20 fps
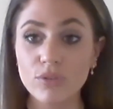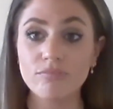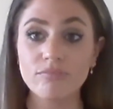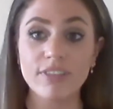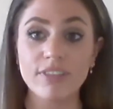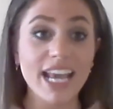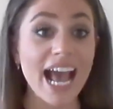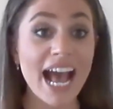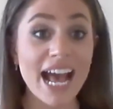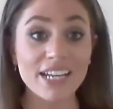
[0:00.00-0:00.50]

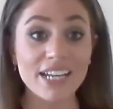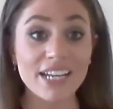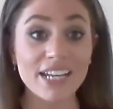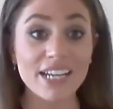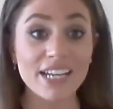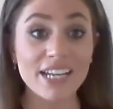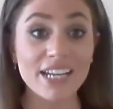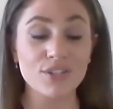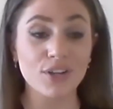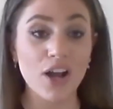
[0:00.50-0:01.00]
the
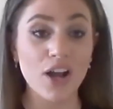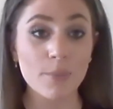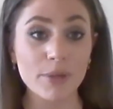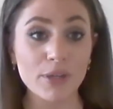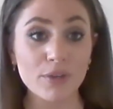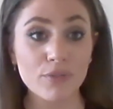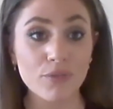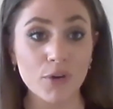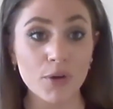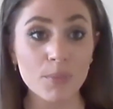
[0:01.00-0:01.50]
candidates
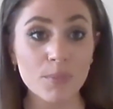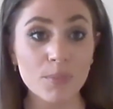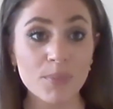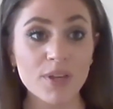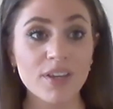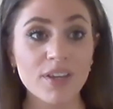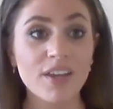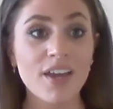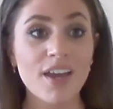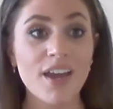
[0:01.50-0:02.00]
are coming
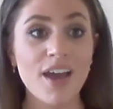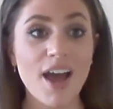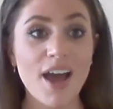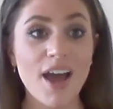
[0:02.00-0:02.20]
from.